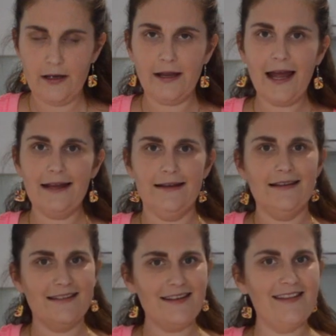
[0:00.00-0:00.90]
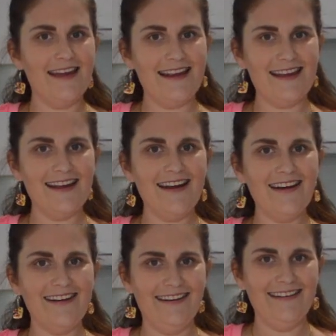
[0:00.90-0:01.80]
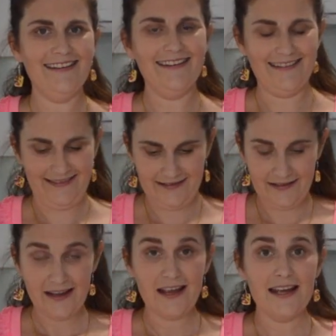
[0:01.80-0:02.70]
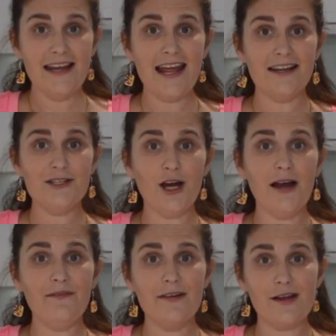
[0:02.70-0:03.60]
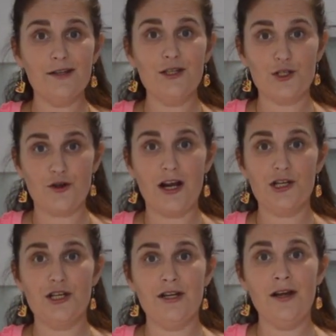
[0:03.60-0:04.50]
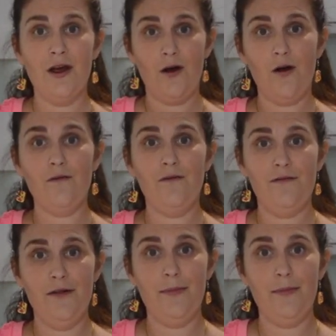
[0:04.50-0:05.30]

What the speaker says: Okay, so there you go. Now time for construction of the